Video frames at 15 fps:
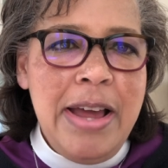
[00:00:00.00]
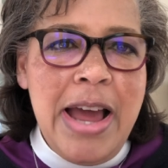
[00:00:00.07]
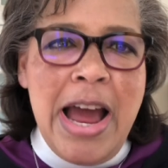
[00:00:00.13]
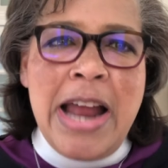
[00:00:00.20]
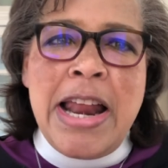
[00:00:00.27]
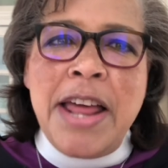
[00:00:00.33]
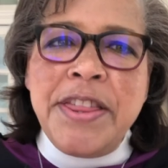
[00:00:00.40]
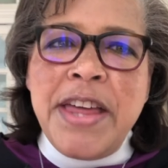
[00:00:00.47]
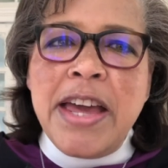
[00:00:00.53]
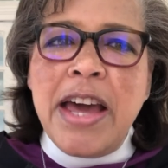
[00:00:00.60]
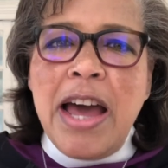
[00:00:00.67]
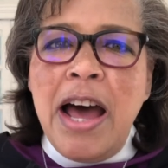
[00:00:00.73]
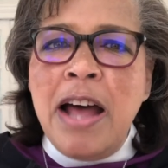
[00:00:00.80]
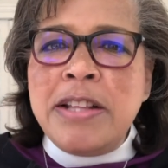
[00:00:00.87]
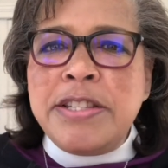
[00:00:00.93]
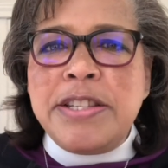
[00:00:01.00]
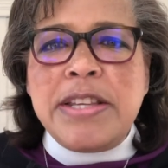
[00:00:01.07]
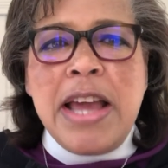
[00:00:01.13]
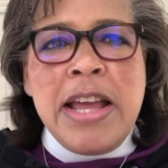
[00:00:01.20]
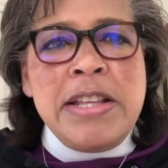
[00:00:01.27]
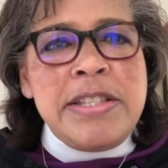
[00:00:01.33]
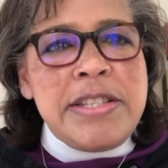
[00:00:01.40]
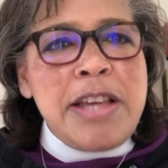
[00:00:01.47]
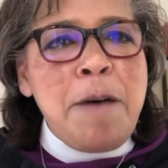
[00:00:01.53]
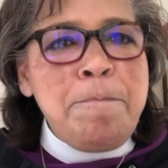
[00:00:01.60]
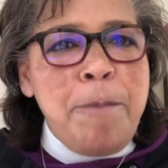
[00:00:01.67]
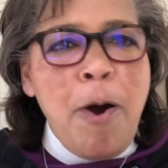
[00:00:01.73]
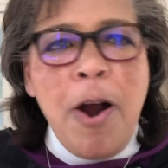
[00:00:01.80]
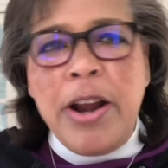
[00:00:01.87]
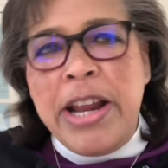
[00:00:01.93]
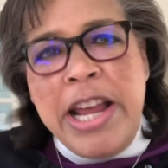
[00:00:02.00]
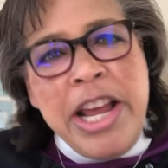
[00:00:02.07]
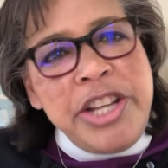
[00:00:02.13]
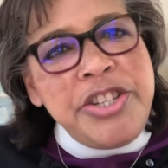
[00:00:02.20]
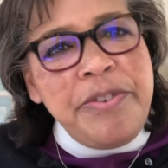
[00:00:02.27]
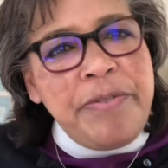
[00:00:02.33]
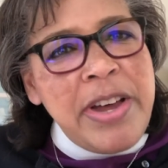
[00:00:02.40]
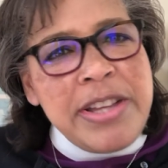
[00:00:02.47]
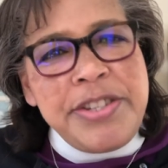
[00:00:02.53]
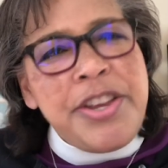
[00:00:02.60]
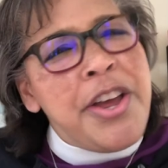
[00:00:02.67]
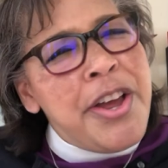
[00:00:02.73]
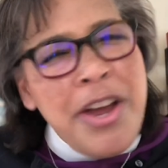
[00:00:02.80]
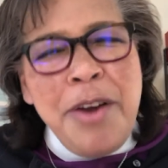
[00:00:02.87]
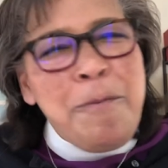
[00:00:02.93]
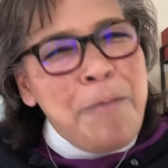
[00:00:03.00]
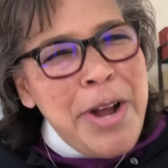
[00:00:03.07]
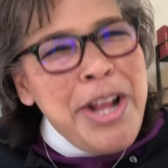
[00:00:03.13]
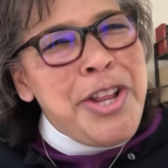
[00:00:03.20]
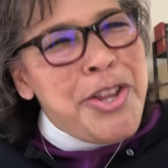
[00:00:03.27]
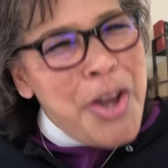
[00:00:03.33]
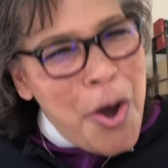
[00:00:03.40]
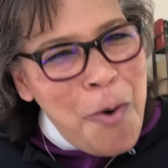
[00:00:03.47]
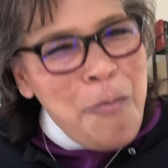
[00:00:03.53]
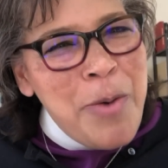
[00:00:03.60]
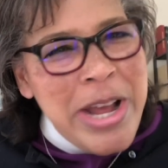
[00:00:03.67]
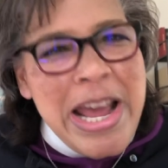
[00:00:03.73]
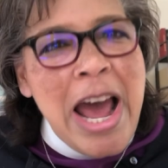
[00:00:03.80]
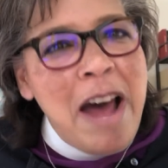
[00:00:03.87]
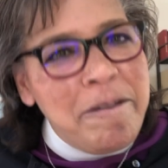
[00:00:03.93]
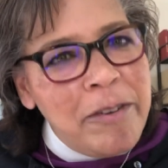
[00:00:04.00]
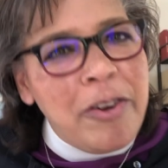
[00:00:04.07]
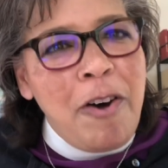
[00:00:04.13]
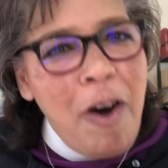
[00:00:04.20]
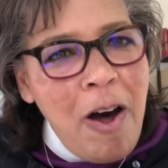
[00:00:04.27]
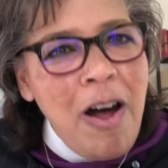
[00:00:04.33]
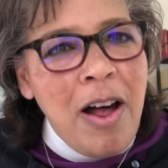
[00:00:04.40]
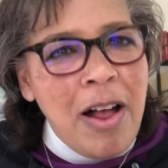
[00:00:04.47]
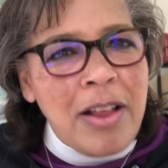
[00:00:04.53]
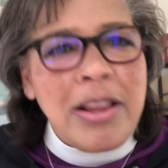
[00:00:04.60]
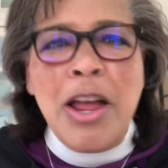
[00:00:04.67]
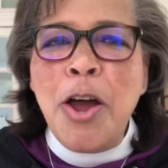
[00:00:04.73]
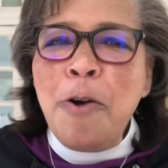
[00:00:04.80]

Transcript: And I think in some part, each of us, we know we have a call.